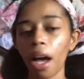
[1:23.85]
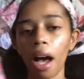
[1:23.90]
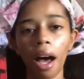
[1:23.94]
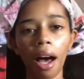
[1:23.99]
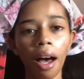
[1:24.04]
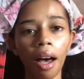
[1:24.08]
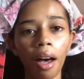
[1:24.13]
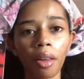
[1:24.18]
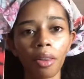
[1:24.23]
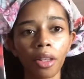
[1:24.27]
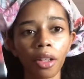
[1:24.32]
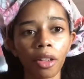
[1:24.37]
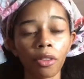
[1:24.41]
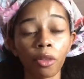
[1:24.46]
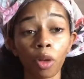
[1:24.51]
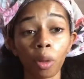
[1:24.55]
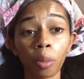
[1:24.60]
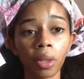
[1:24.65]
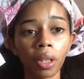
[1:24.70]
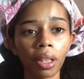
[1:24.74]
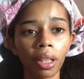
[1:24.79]
Their
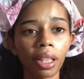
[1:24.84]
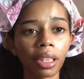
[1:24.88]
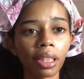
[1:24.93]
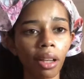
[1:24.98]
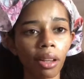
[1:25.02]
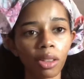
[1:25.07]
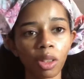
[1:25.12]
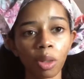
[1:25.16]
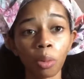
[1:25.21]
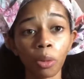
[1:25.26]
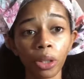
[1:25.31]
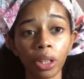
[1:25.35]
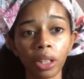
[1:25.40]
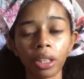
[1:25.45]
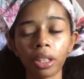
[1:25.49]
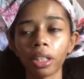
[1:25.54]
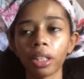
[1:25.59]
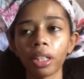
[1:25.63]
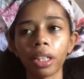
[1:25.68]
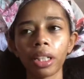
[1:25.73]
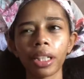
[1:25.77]
formula is also pretty
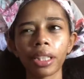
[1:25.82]
good.